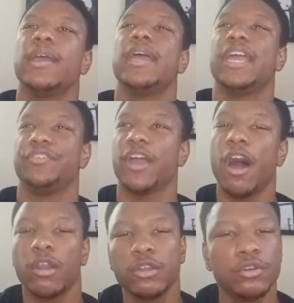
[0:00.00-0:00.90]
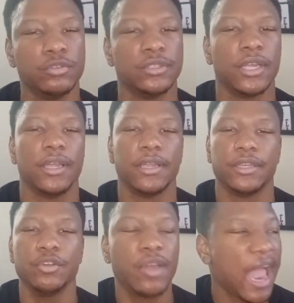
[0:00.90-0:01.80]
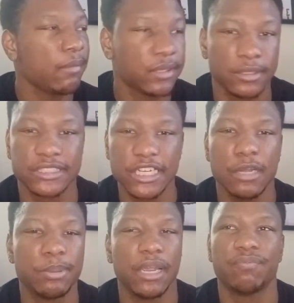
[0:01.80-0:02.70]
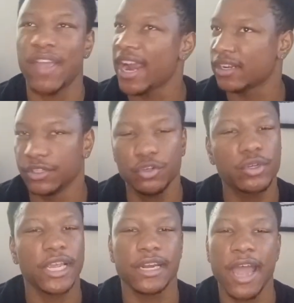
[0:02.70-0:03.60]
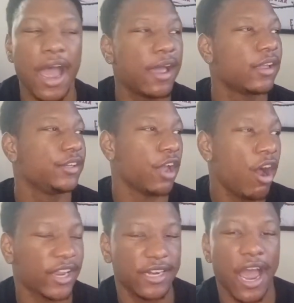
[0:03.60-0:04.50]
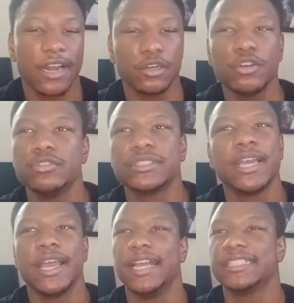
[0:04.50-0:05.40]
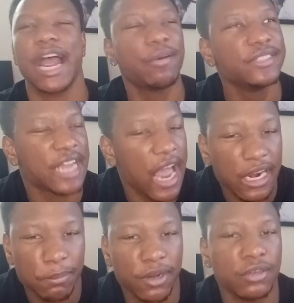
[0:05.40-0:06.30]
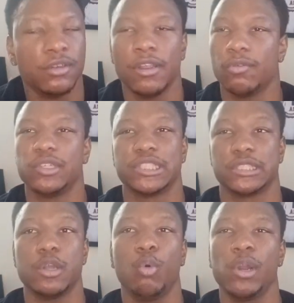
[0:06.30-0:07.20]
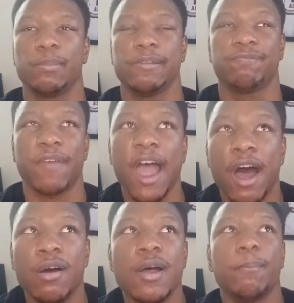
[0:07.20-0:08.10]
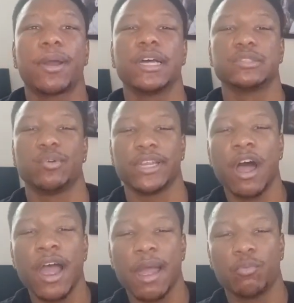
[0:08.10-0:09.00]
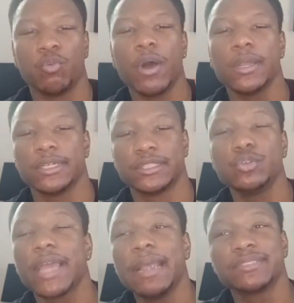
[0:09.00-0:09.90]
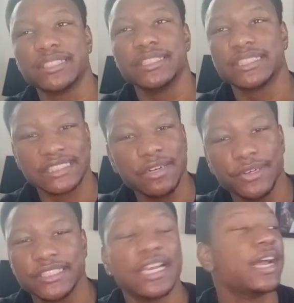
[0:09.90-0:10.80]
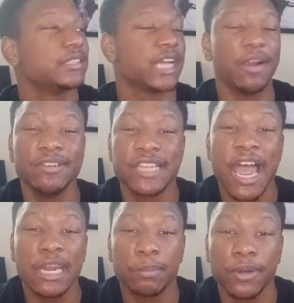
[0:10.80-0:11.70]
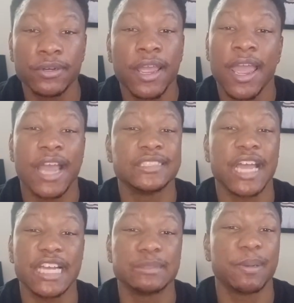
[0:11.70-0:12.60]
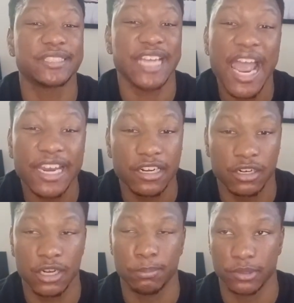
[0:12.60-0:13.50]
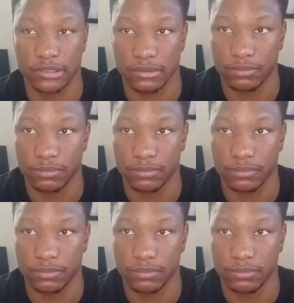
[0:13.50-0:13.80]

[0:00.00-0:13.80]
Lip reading: If y'all lose, you have to still be a factor. Y'all cannot lose, and Tyrese Halliburton, which is nowhere to be found, because when y'all have won the 2 games in this series, Tyrese Halliburton has had spectacular numbers.